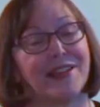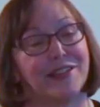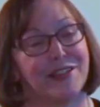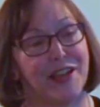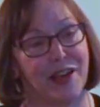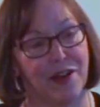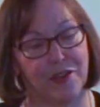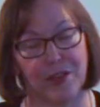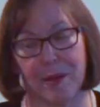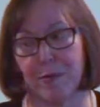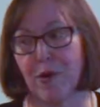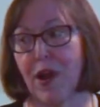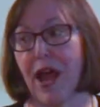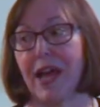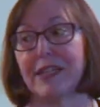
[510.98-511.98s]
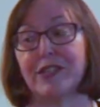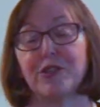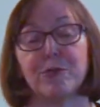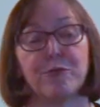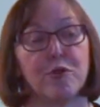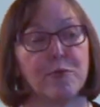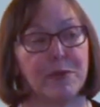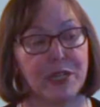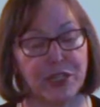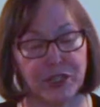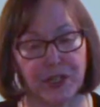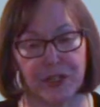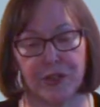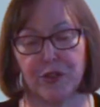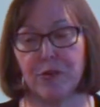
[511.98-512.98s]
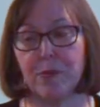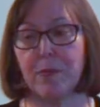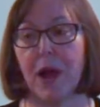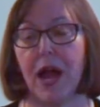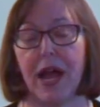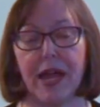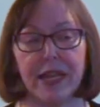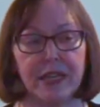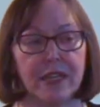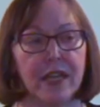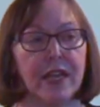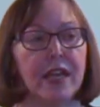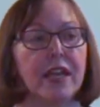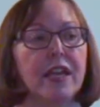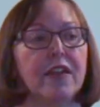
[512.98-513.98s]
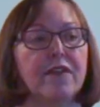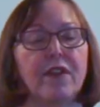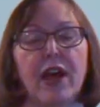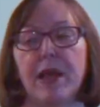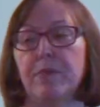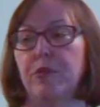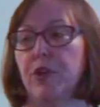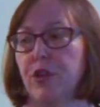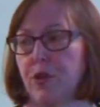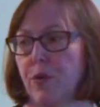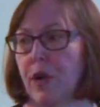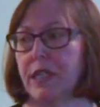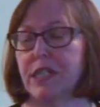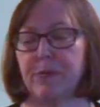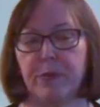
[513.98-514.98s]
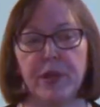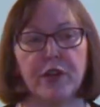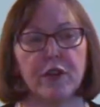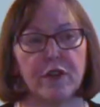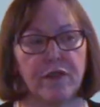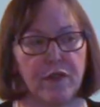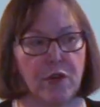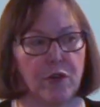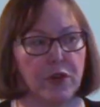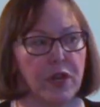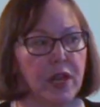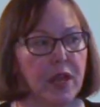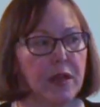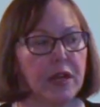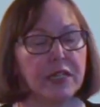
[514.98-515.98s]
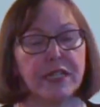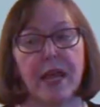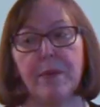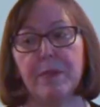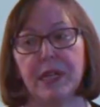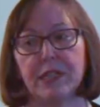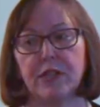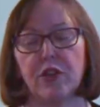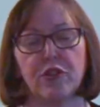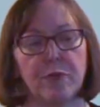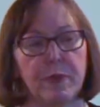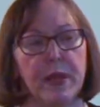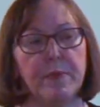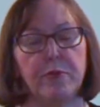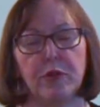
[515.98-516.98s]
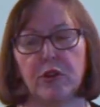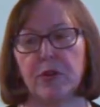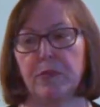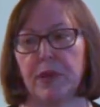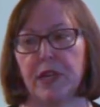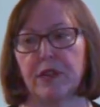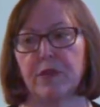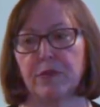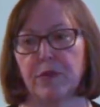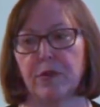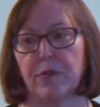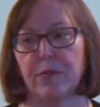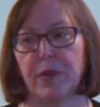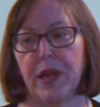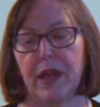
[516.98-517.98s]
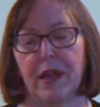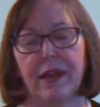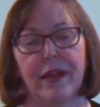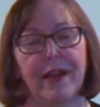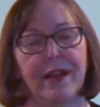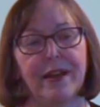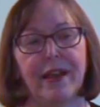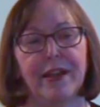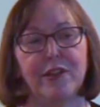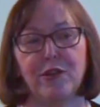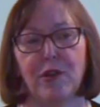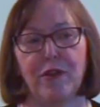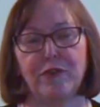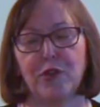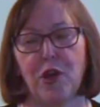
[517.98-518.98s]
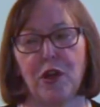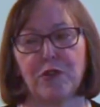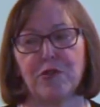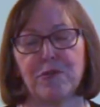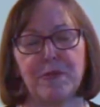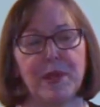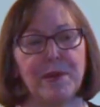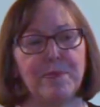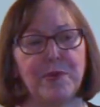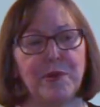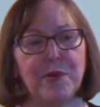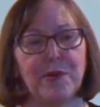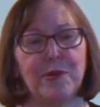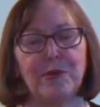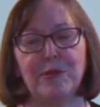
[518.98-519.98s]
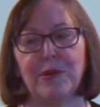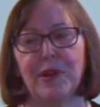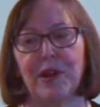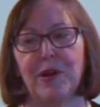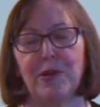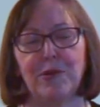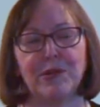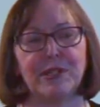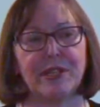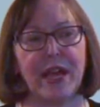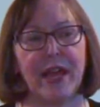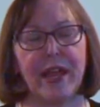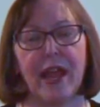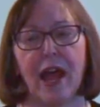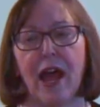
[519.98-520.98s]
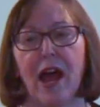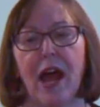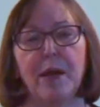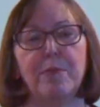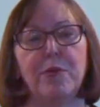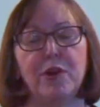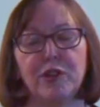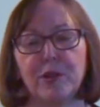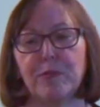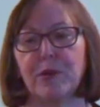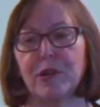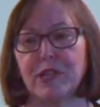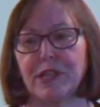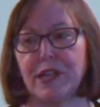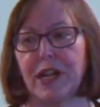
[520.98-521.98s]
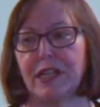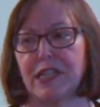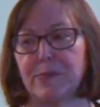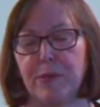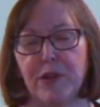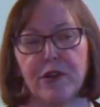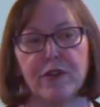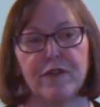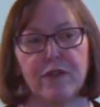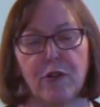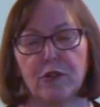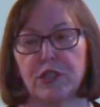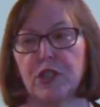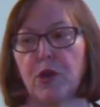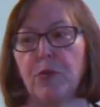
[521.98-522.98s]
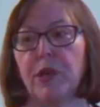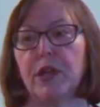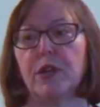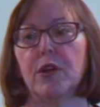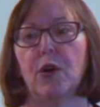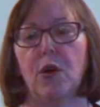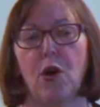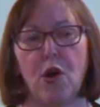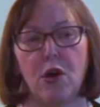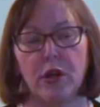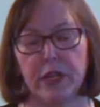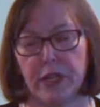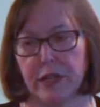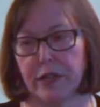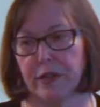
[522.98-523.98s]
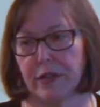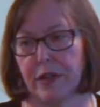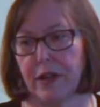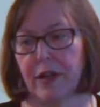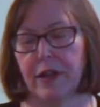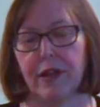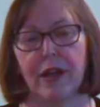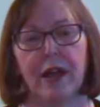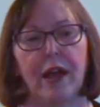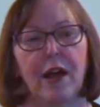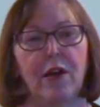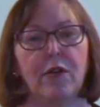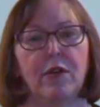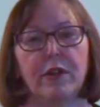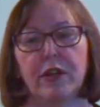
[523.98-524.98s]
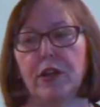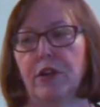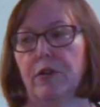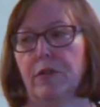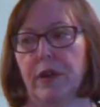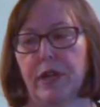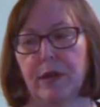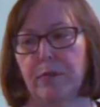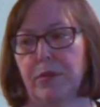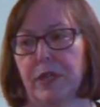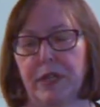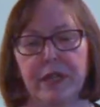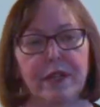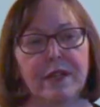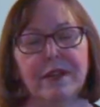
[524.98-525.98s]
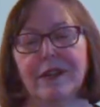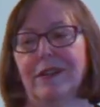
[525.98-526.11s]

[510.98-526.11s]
Tell them or ask their permission. Do you mind if I put you on speakerphone? Because that means other people could be in the room. And I, you know, I've talked with people who, who say, I put the person on speakerphone so we could all hear how incredibly